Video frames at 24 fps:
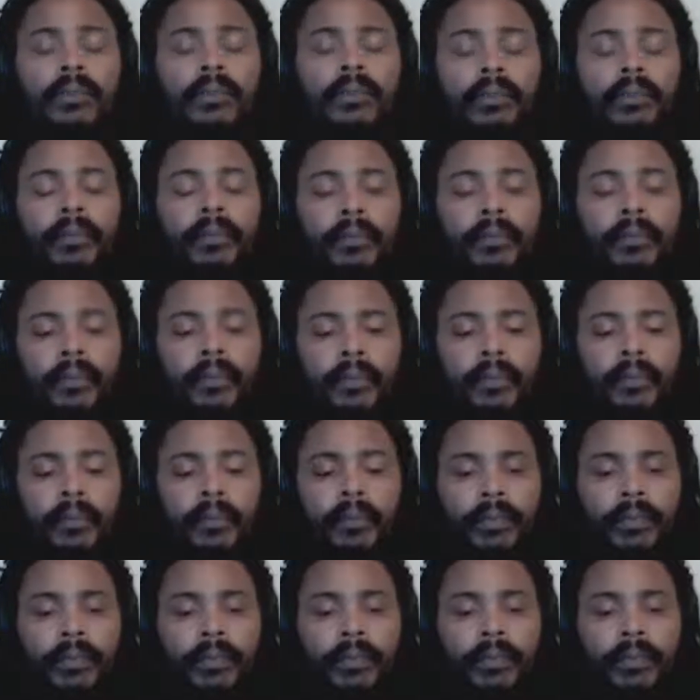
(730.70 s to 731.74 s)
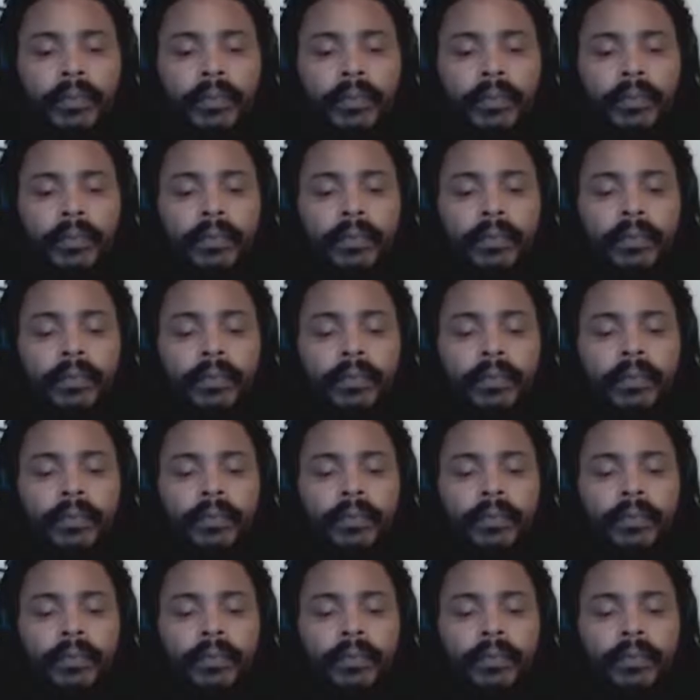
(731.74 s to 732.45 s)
[no speech]